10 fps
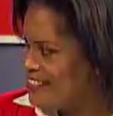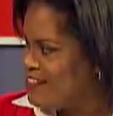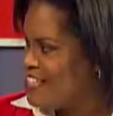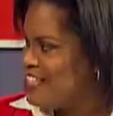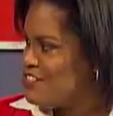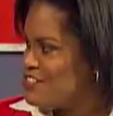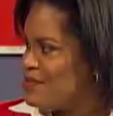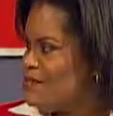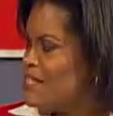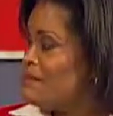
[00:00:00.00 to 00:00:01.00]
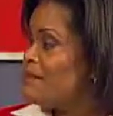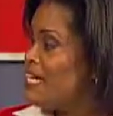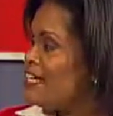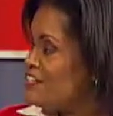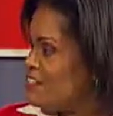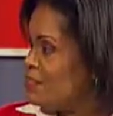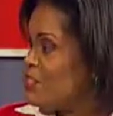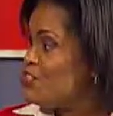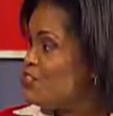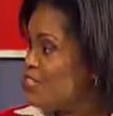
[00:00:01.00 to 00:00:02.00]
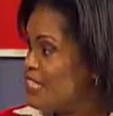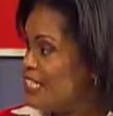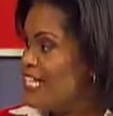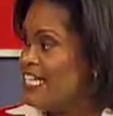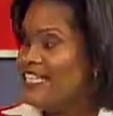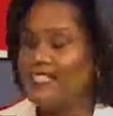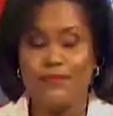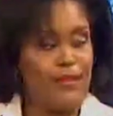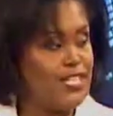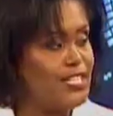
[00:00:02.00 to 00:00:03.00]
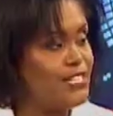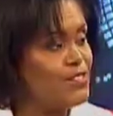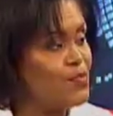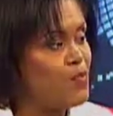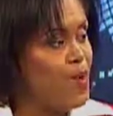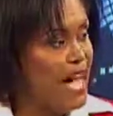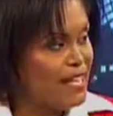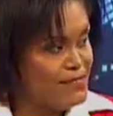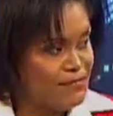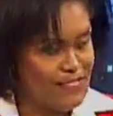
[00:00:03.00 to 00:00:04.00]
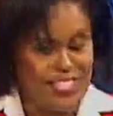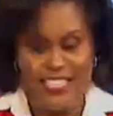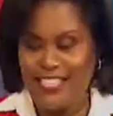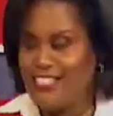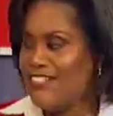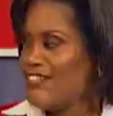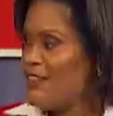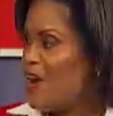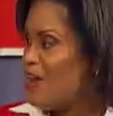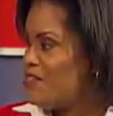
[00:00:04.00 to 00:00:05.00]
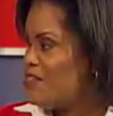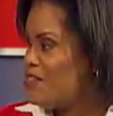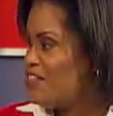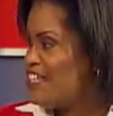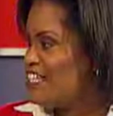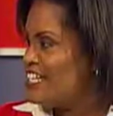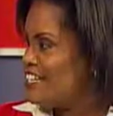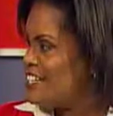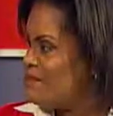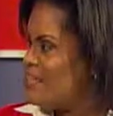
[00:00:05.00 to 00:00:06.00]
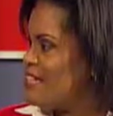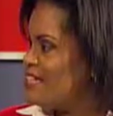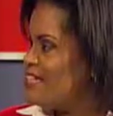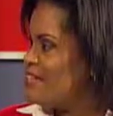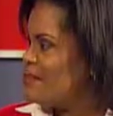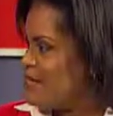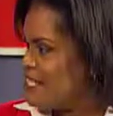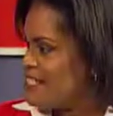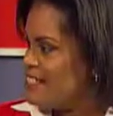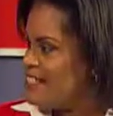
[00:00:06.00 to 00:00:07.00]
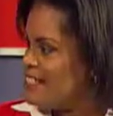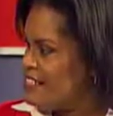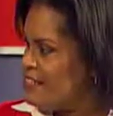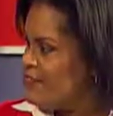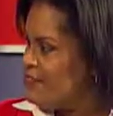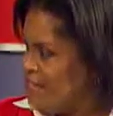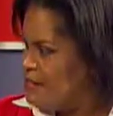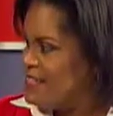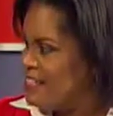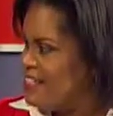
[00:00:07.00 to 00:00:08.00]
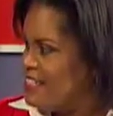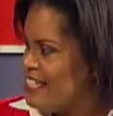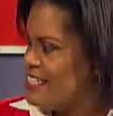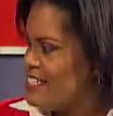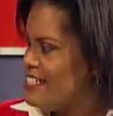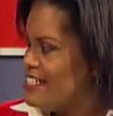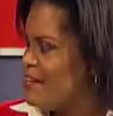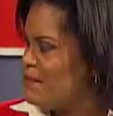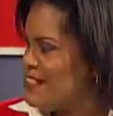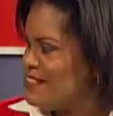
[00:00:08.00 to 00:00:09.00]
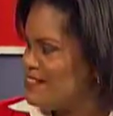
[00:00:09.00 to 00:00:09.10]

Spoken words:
of the country will be the patron, because usually it's the president's wife. So how do you feel? And is it because the president is a female that this is happening?